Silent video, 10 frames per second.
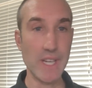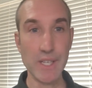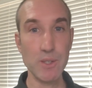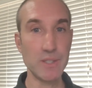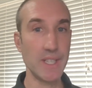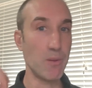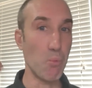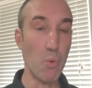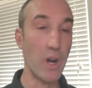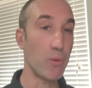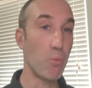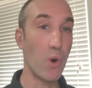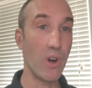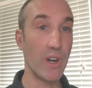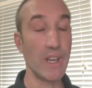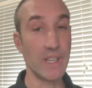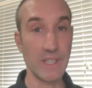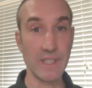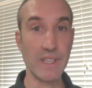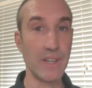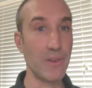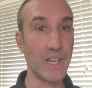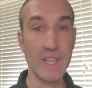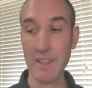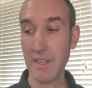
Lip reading: Using one word, again,